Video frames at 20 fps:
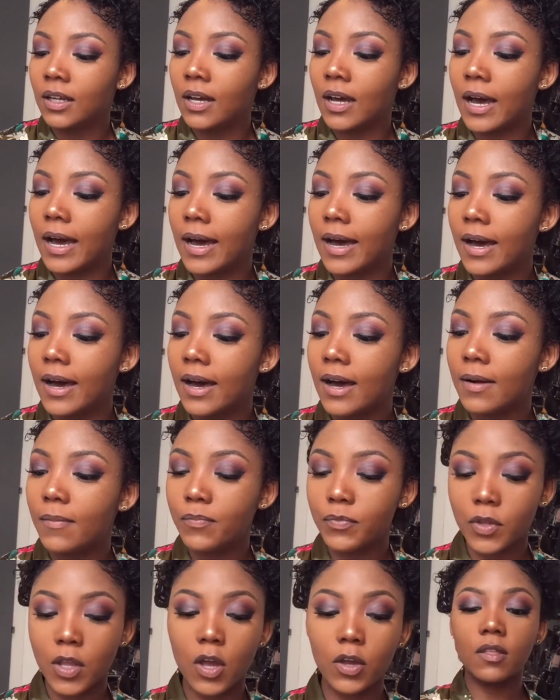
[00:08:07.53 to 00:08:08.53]

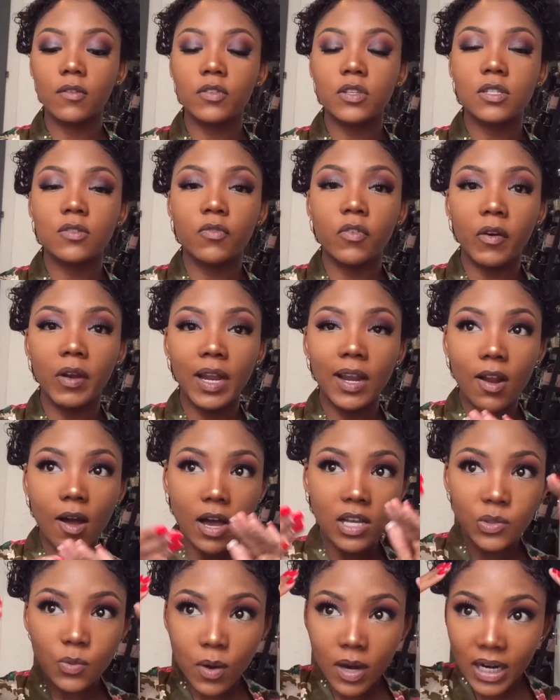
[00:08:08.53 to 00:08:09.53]
And this very
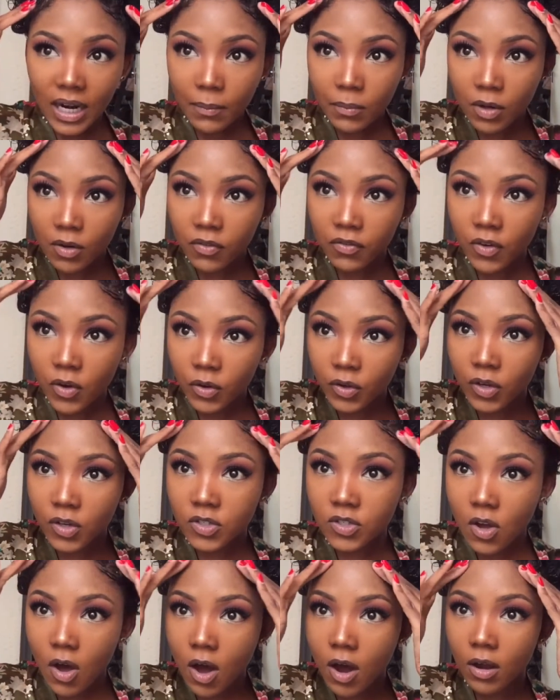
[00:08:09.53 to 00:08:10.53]
last one, I'm gonna
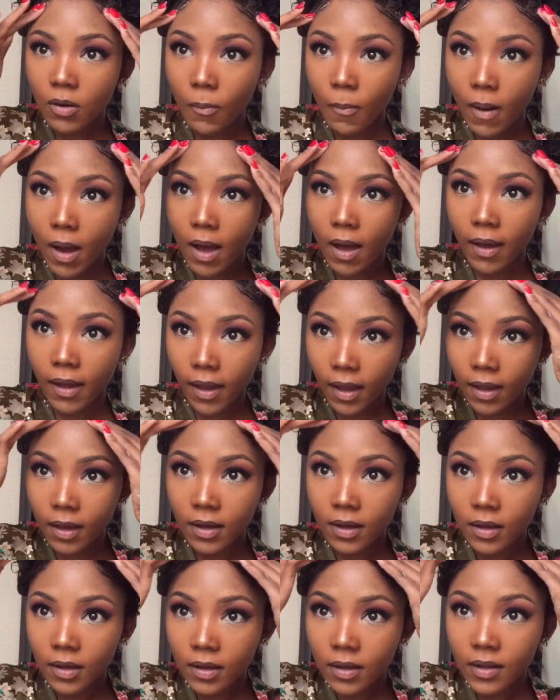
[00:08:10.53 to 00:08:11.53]
focus on my
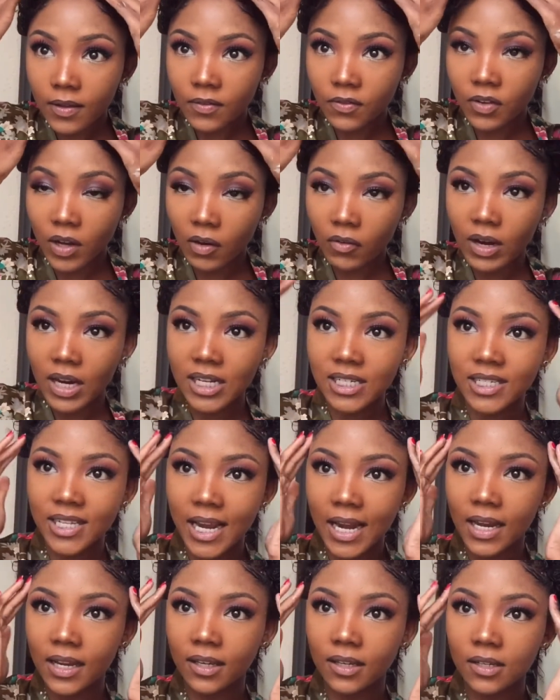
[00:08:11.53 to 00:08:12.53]
very
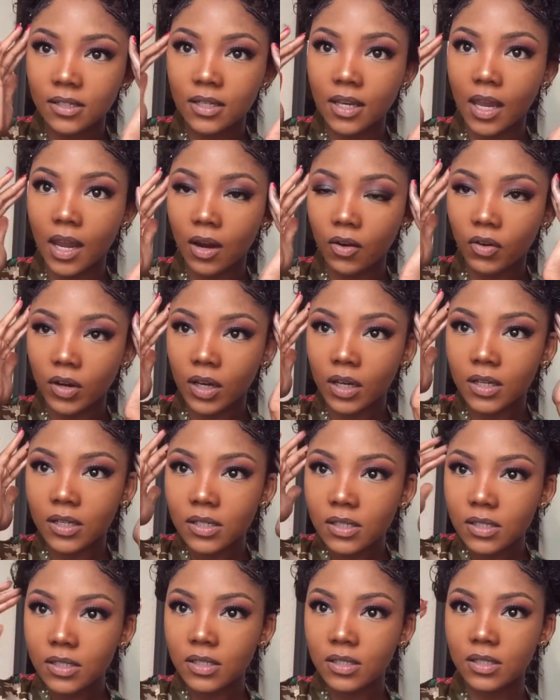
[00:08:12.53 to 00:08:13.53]
delicate
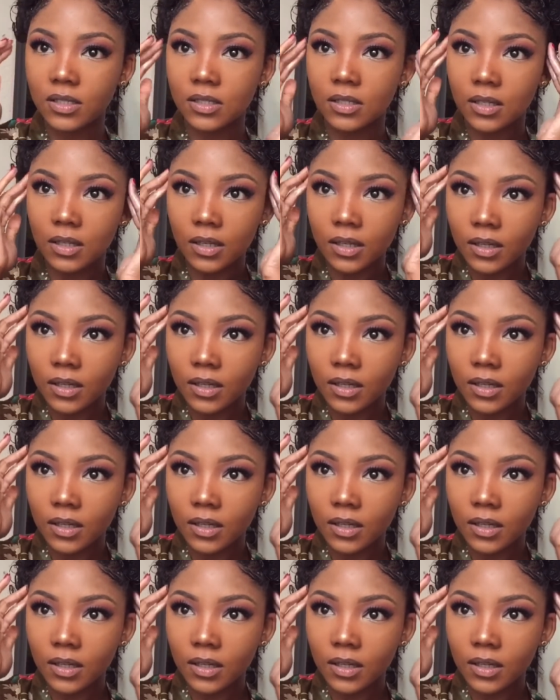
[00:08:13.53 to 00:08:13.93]
areas.